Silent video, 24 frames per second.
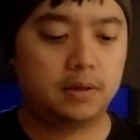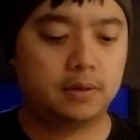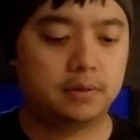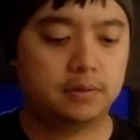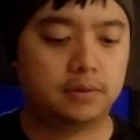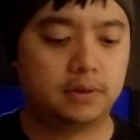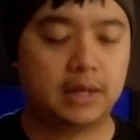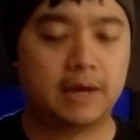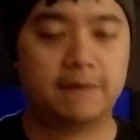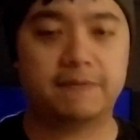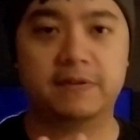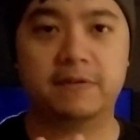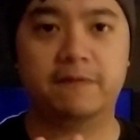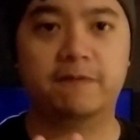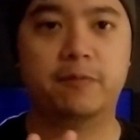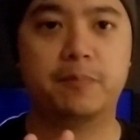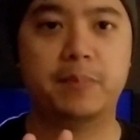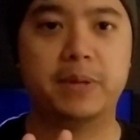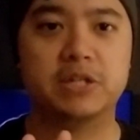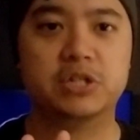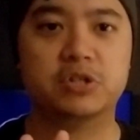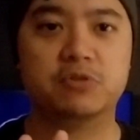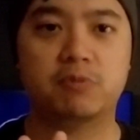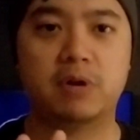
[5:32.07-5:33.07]
you have the
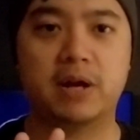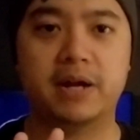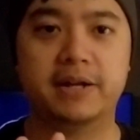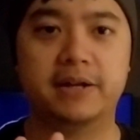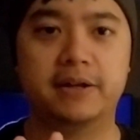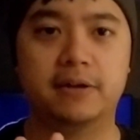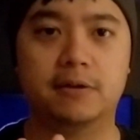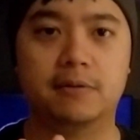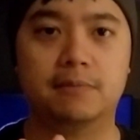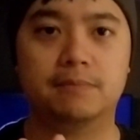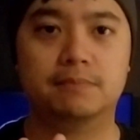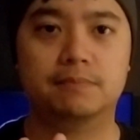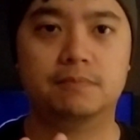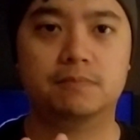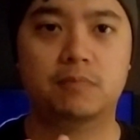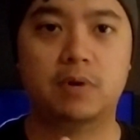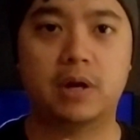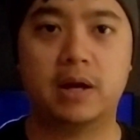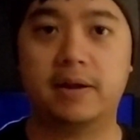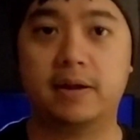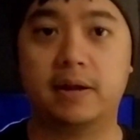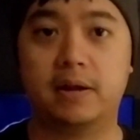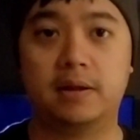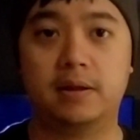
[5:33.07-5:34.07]
information right here,
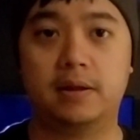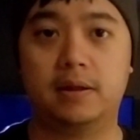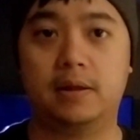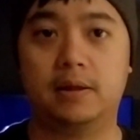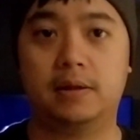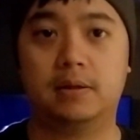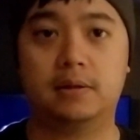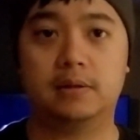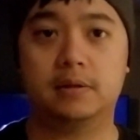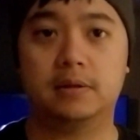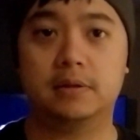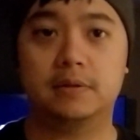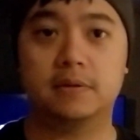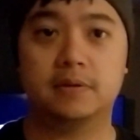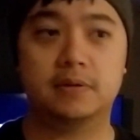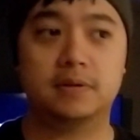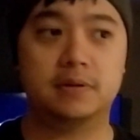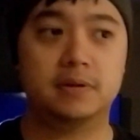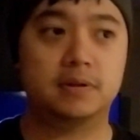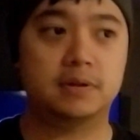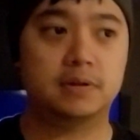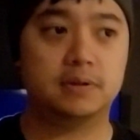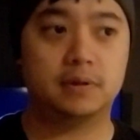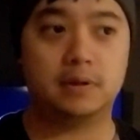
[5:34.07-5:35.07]
right
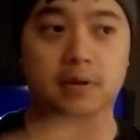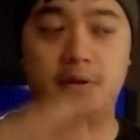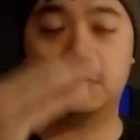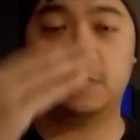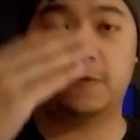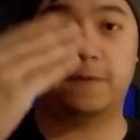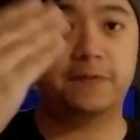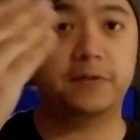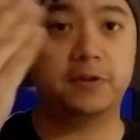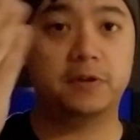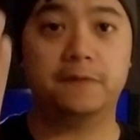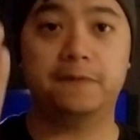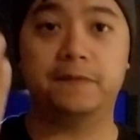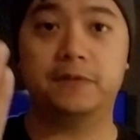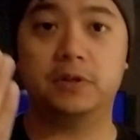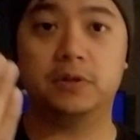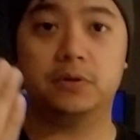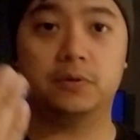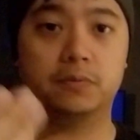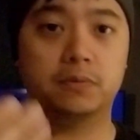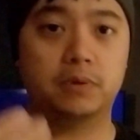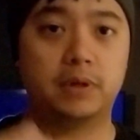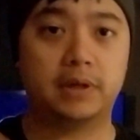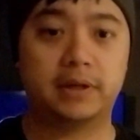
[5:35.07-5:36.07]
in your field
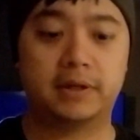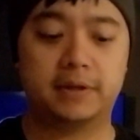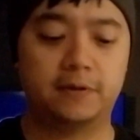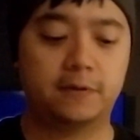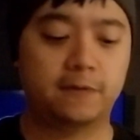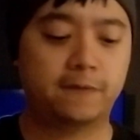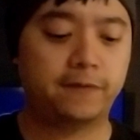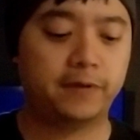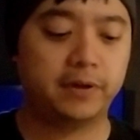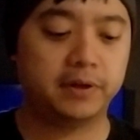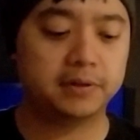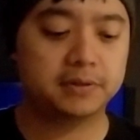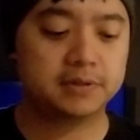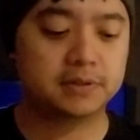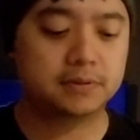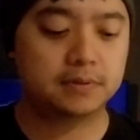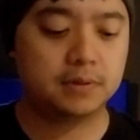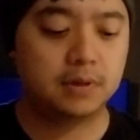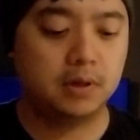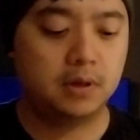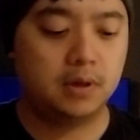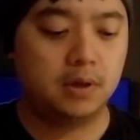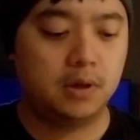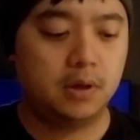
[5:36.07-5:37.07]
view, like in your face.
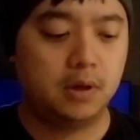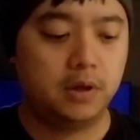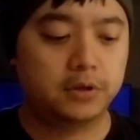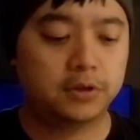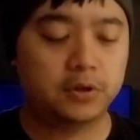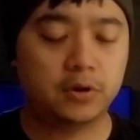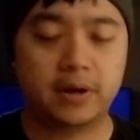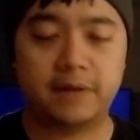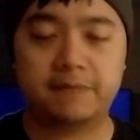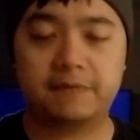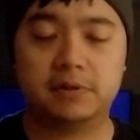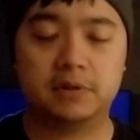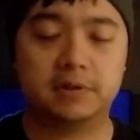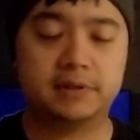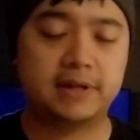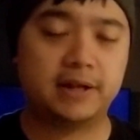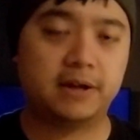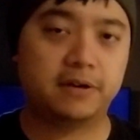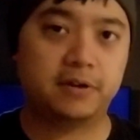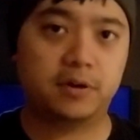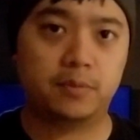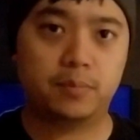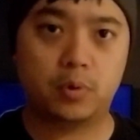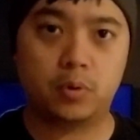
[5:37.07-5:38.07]
You don't have to look
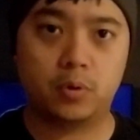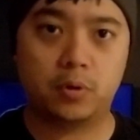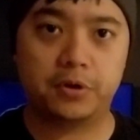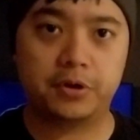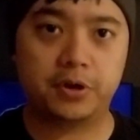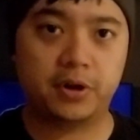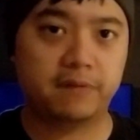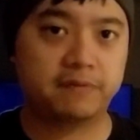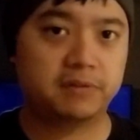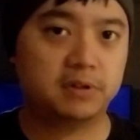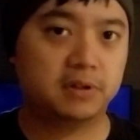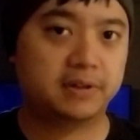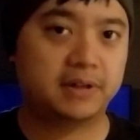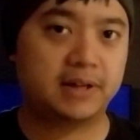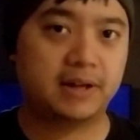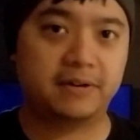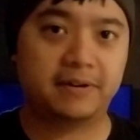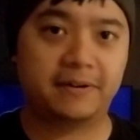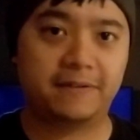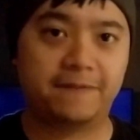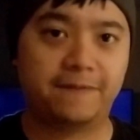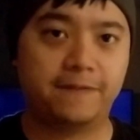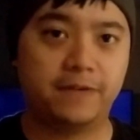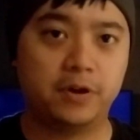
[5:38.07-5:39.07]
down at your board, you don't have to look
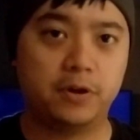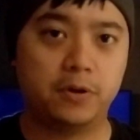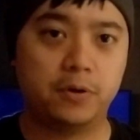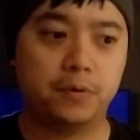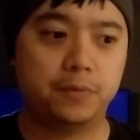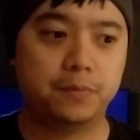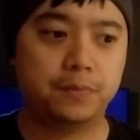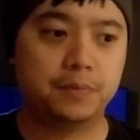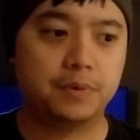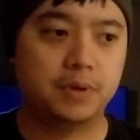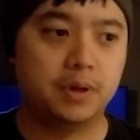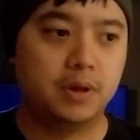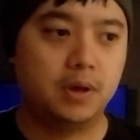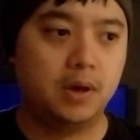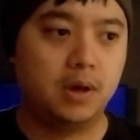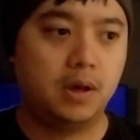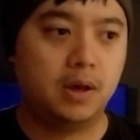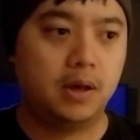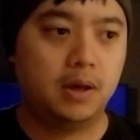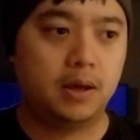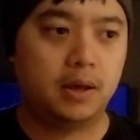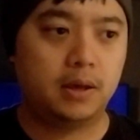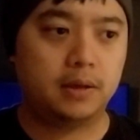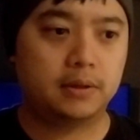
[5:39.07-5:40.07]
down at your phone.
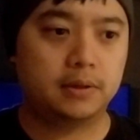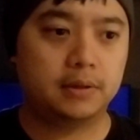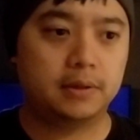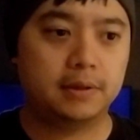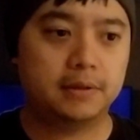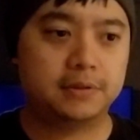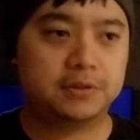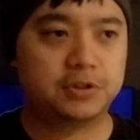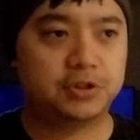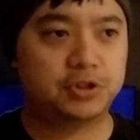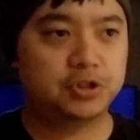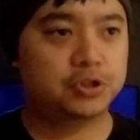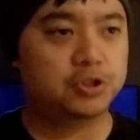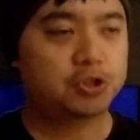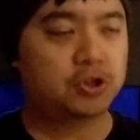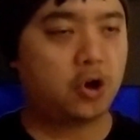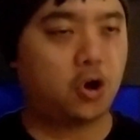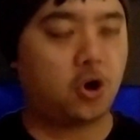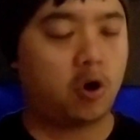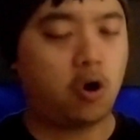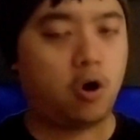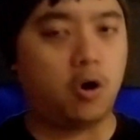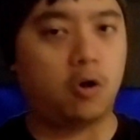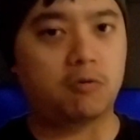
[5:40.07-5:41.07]
It's just
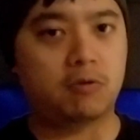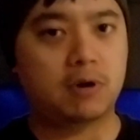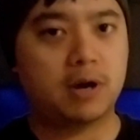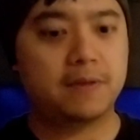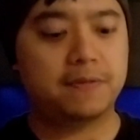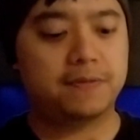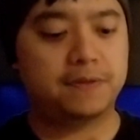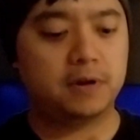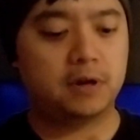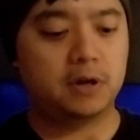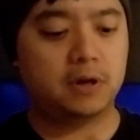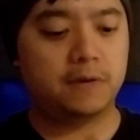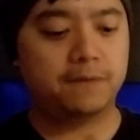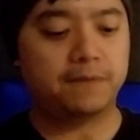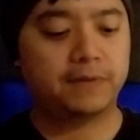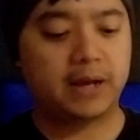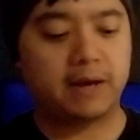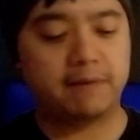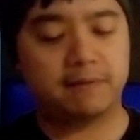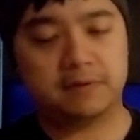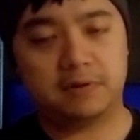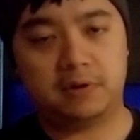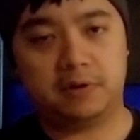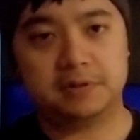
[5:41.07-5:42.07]
all right there if you
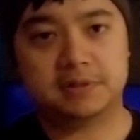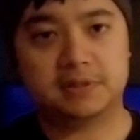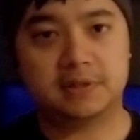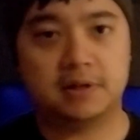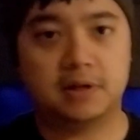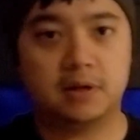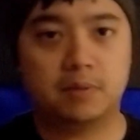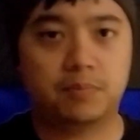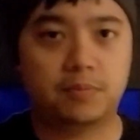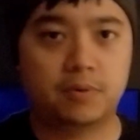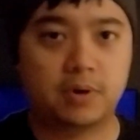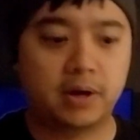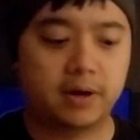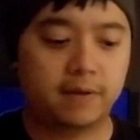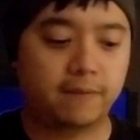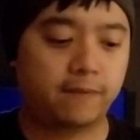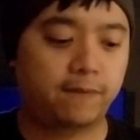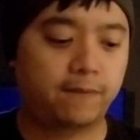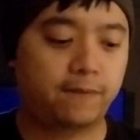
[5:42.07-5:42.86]
have it all set up right.